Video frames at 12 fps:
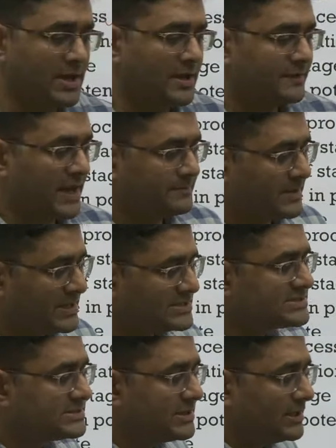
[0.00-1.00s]
That
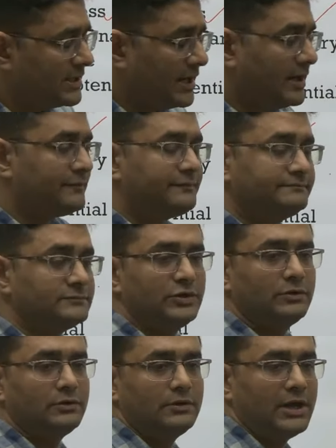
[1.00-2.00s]
means
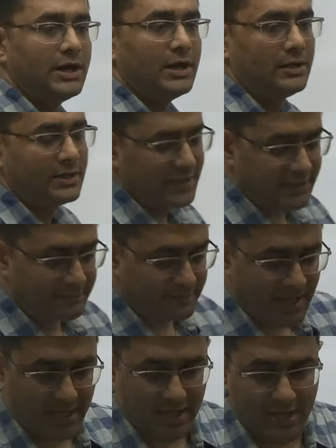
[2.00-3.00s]
it
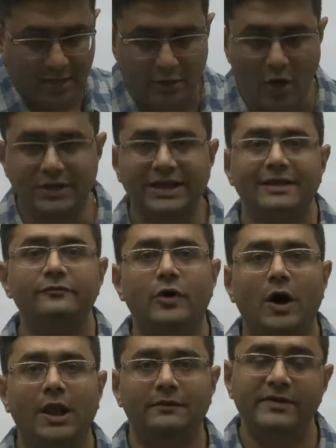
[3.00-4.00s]
may not
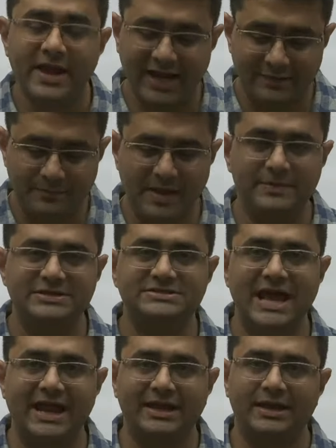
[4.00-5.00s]
evolve, it may be
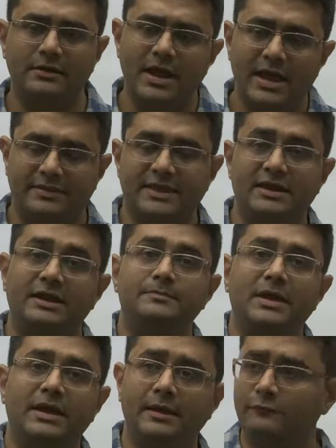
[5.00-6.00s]
stagnant, and then it
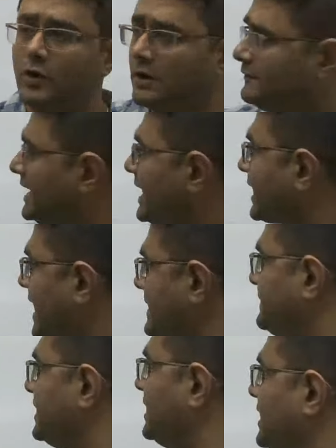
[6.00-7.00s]
may evolve very
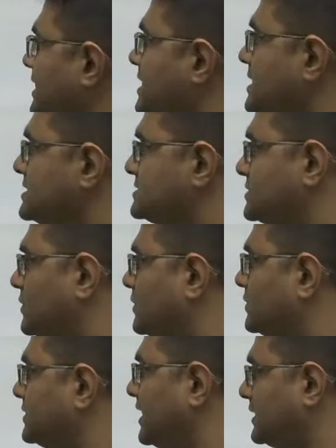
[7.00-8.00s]
rapidly.
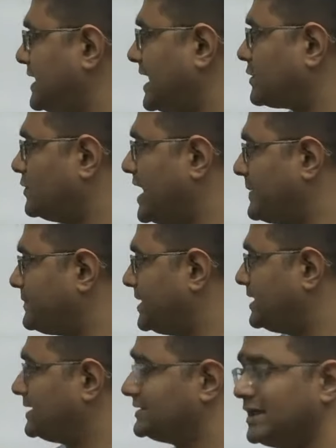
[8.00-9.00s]
So that could
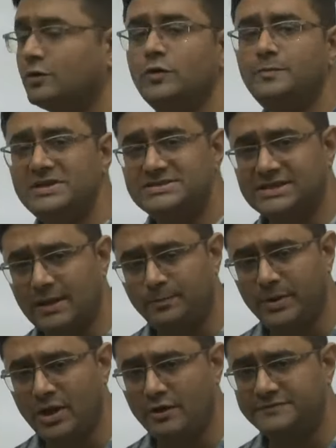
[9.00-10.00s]
happen. There could be
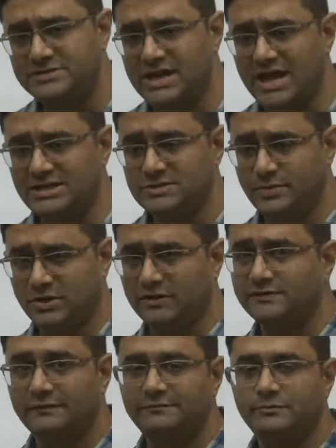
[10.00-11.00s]
skipping of stage because
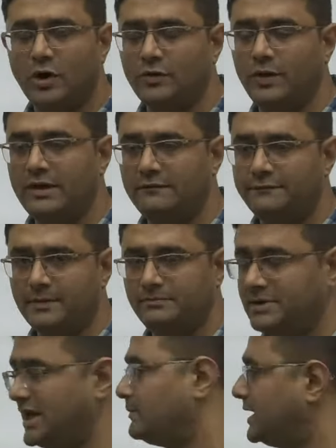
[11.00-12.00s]
of borrowing from
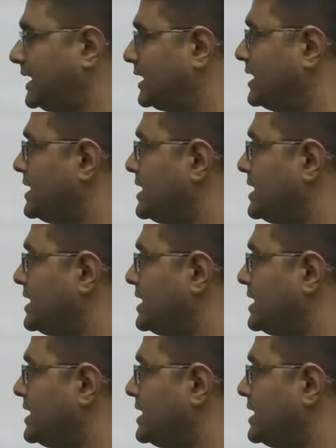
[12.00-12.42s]
neighboring.